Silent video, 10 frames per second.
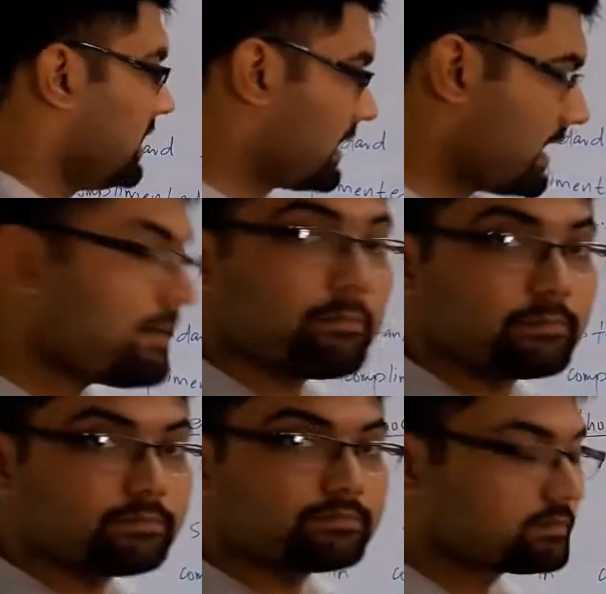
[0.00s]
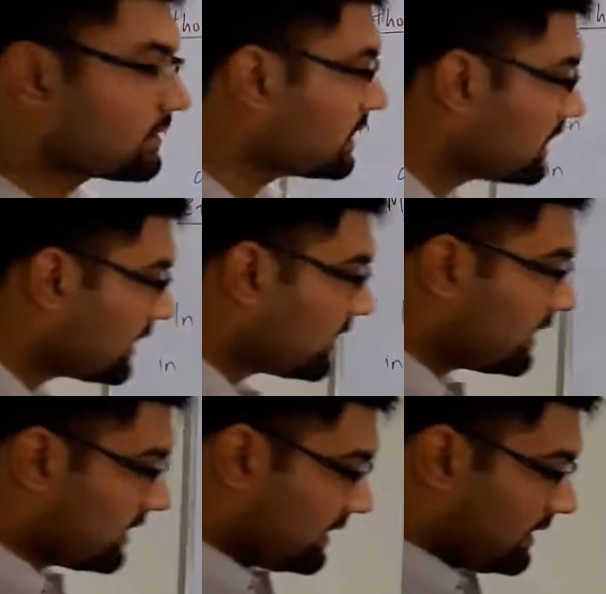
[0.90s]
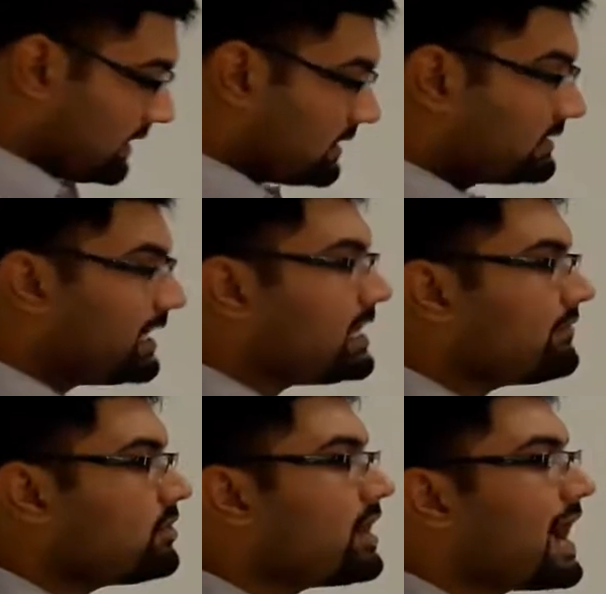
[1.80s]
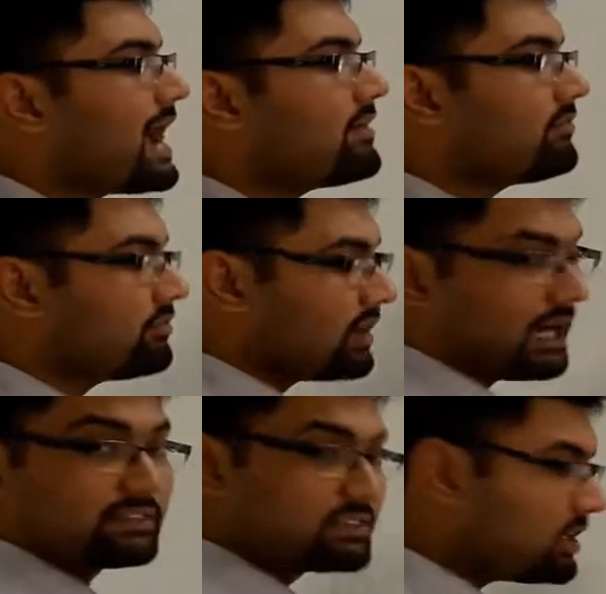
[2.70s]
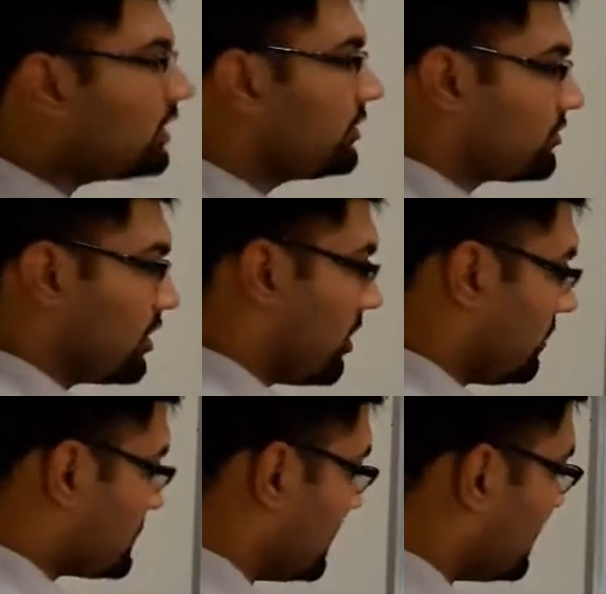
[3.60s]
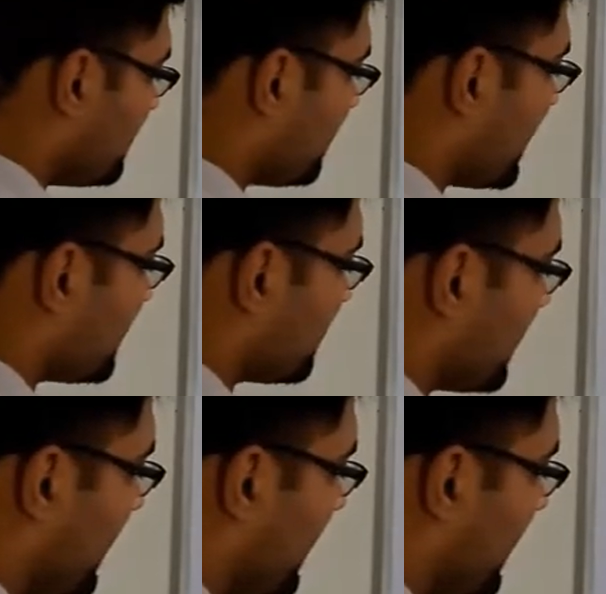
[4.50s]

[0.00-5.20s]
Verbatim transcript: Okay? Then if you have a third row, so let me write over